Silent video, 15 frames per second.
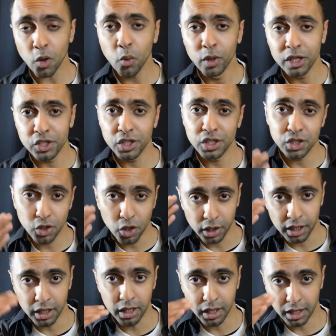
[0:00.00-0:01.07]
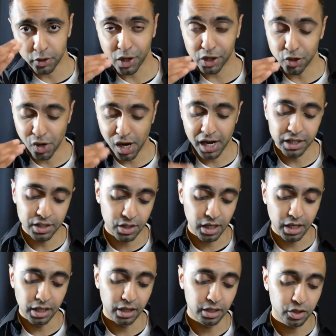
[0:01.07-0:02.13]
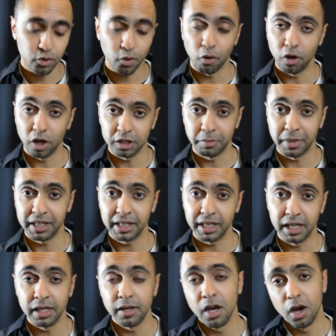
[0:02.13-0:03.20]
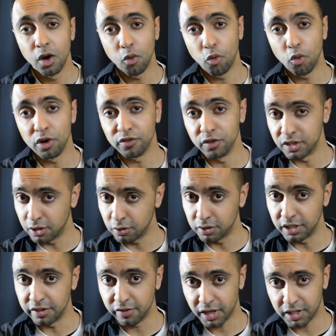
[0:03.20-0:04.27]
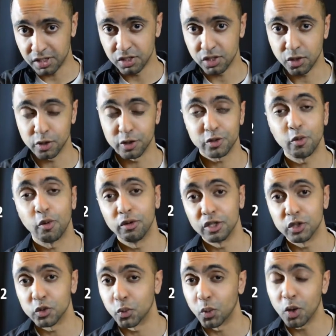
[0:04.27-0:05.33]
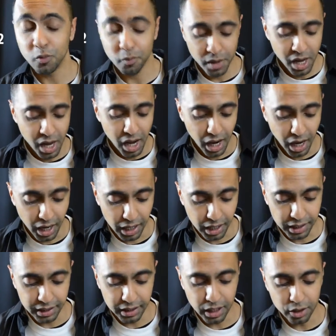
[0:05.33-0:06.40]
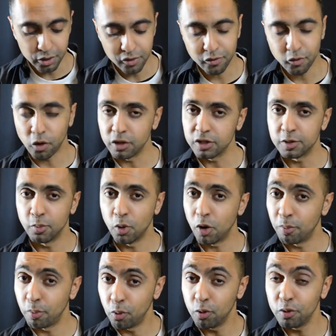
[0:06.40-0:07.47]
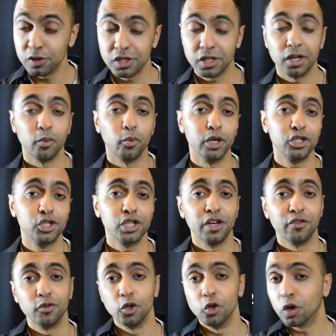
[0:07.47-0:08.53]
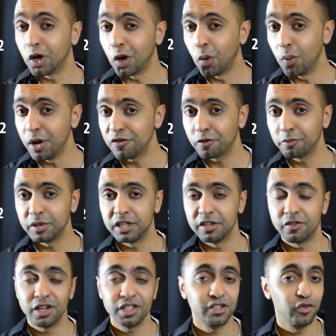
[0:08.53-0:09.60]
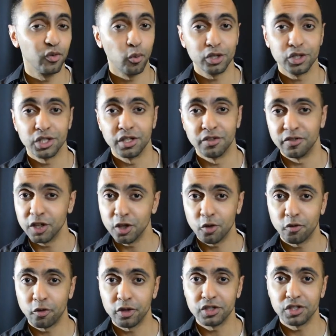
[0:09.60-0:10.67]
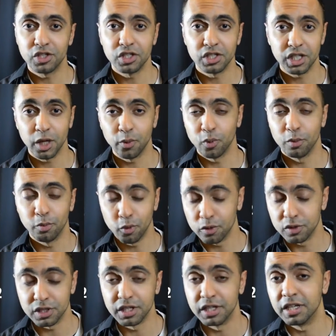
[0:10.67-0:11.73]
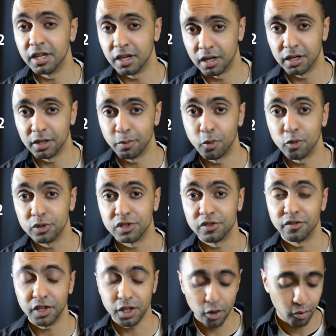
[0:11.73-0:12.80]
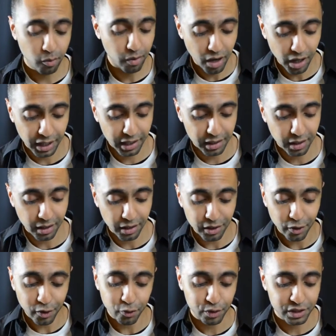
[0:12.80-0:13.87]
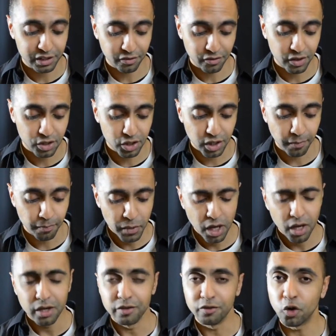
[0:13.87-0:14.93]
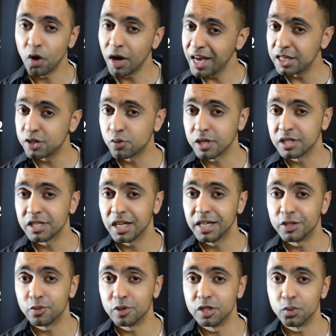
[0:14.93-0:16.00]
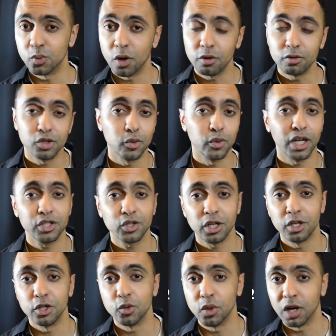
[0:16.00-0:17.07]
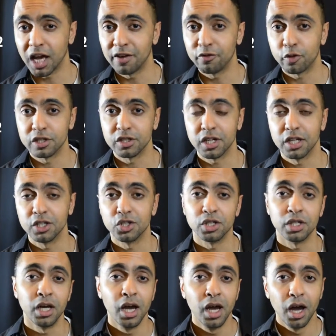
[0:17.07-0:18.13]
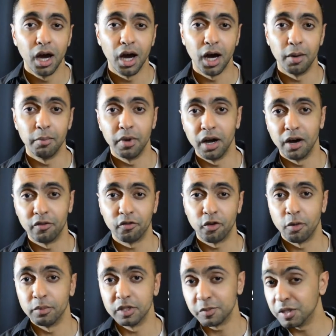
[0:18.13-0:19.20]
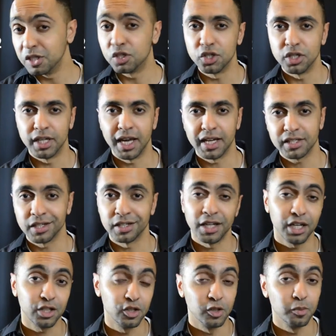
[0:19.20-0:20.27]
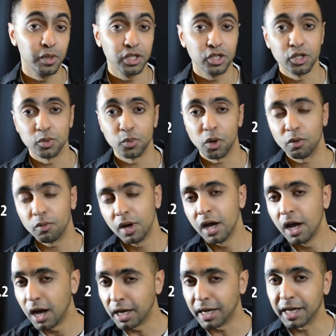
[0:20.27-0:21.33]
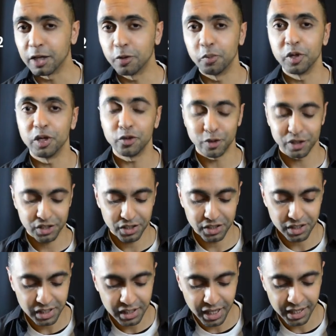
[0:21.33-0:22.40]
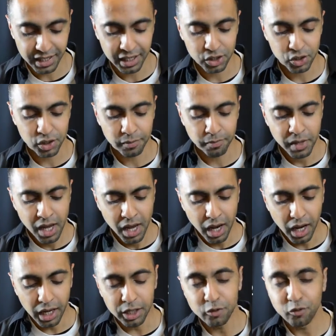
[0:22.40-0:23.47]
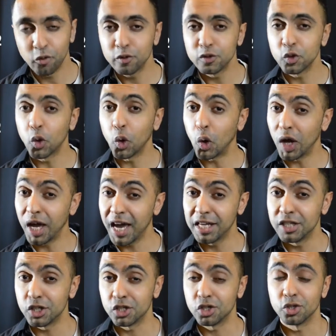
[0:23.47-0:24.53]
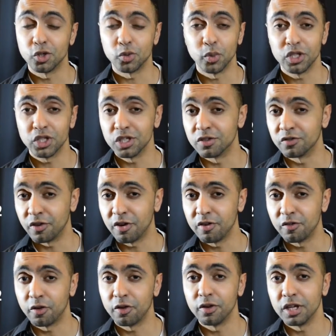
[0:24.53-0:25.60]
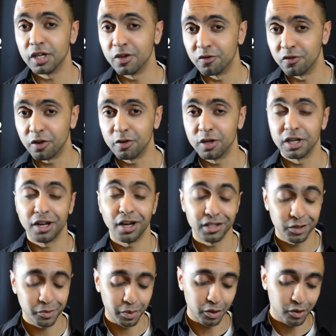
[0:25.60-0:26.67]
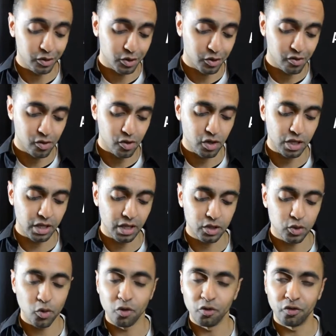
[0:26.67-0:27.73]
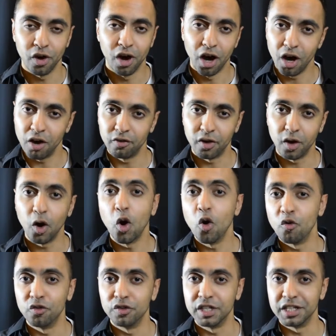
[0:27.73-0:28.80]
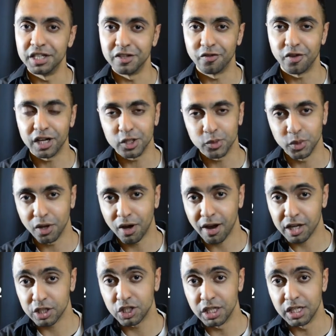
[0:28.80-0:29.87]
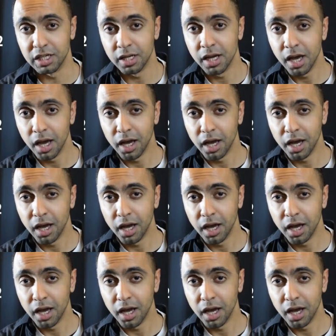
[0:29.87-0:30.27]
which is going to track your eyes and scroll automatically, or if you tilt the device, it's going to scroll it as well. And you've got smart pause, which if you look away from the device, if you're watching a video for instance, it will pause the video. Again, another interesting feature. You've got S translator as well, so that's going to do live translation from speech to text and text to speech as well. Again, it'll be interesting to see that in action. And you've also got air gestures, which is very nice, because you can sort of hover over the device without actually,